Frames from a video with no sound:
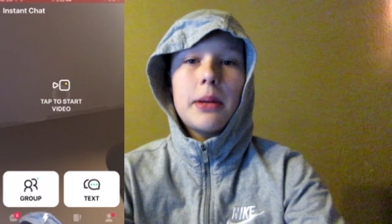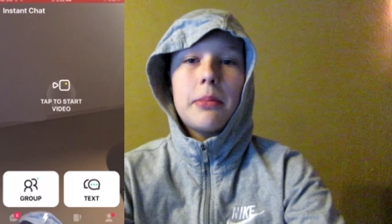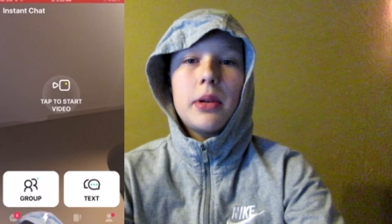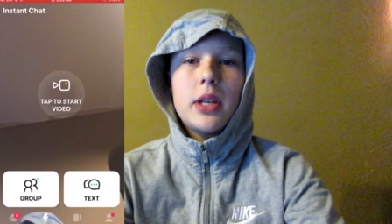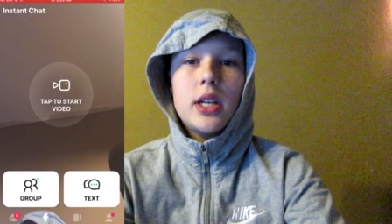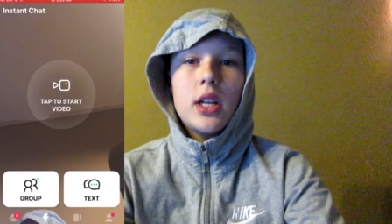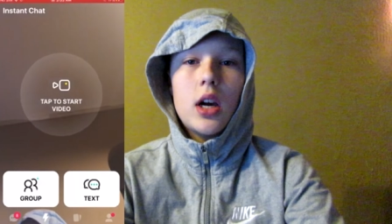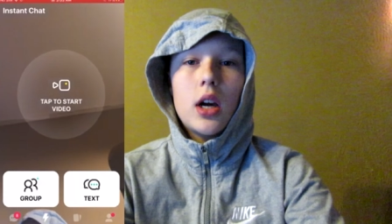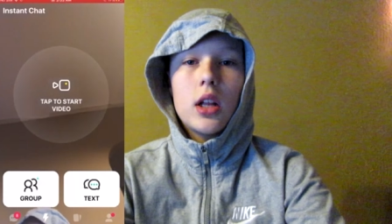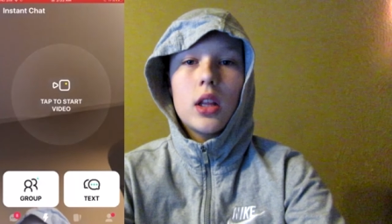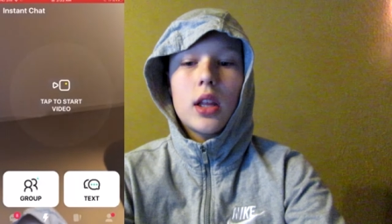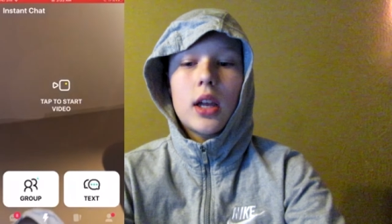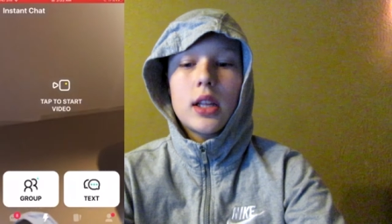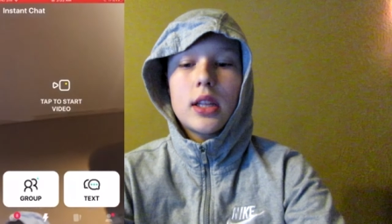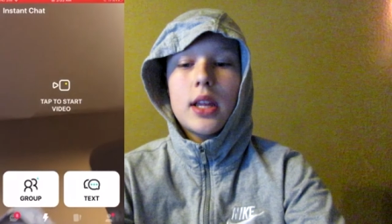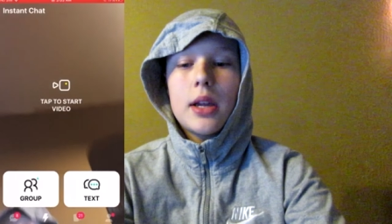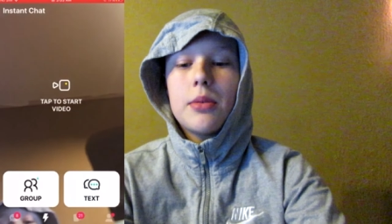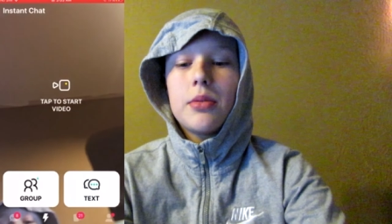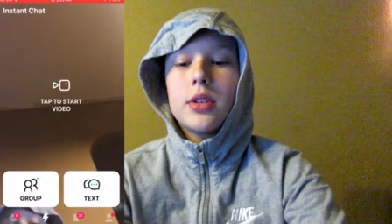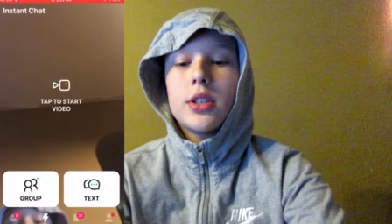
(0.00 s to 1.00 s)
to be done. Like,
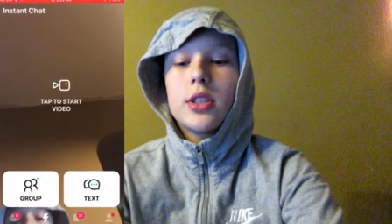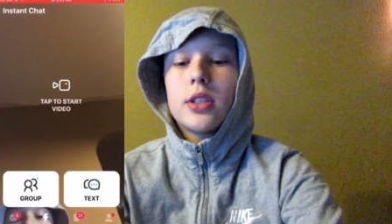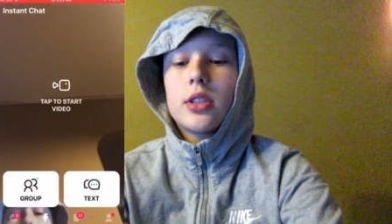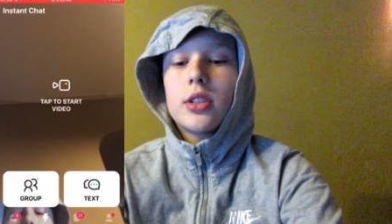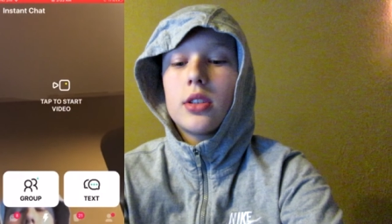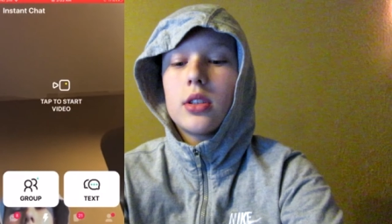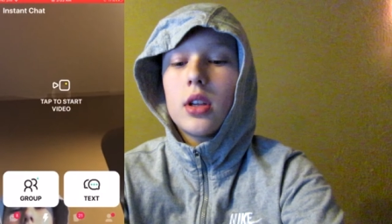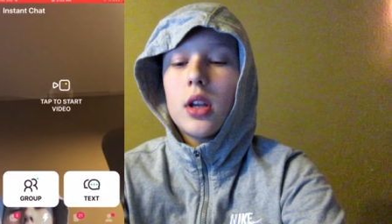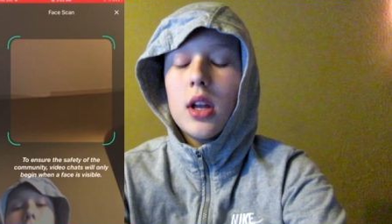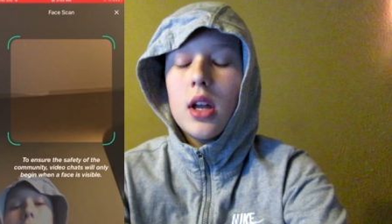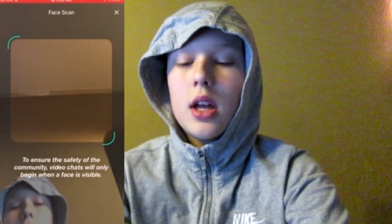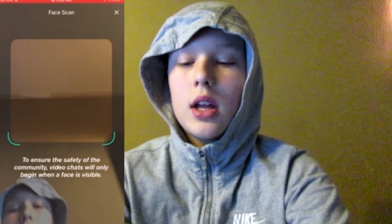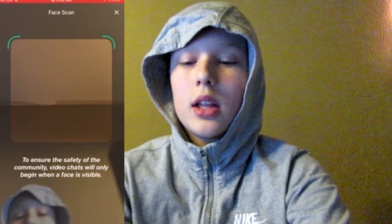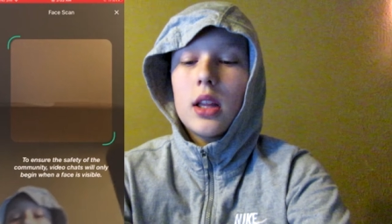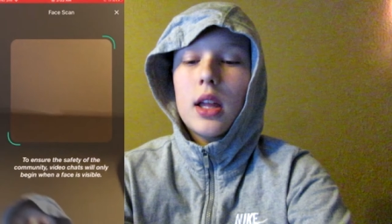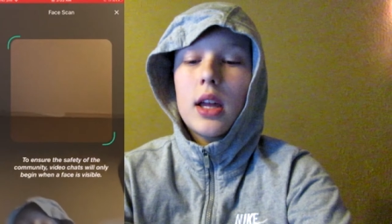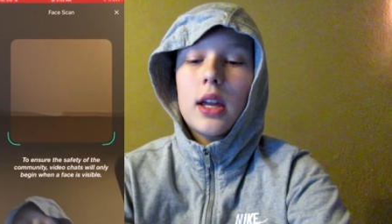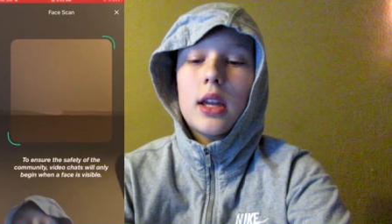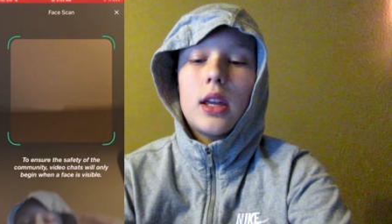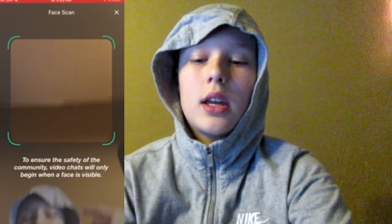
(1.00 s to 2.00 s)
they was just,
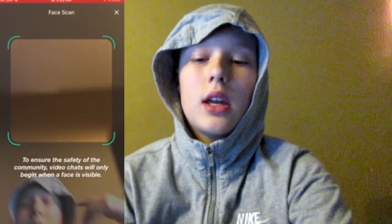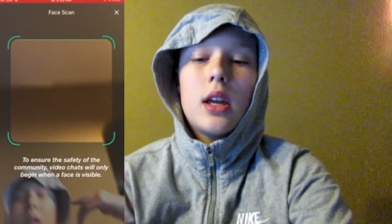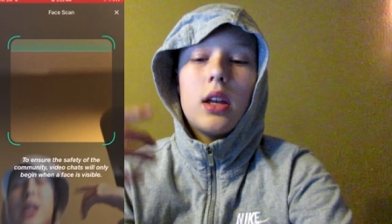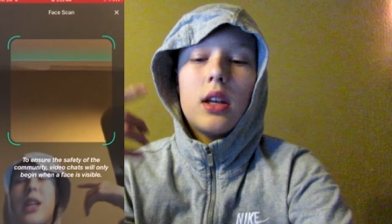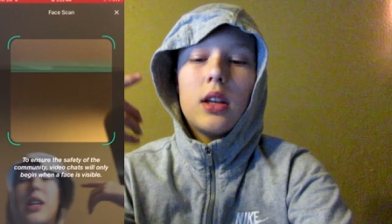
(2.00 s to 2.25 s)
like,